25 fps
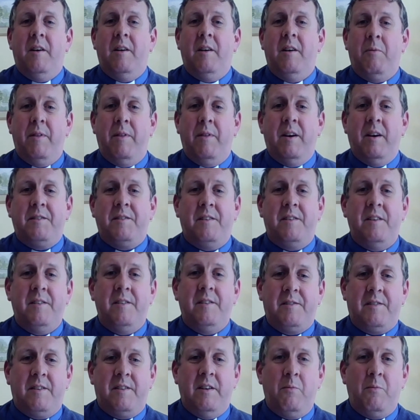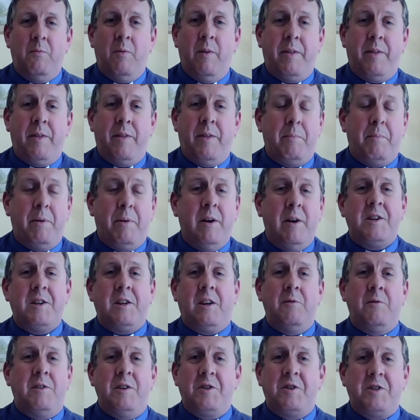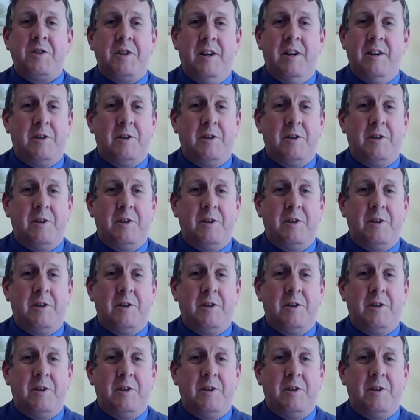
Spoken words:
with us, is with the persecuted church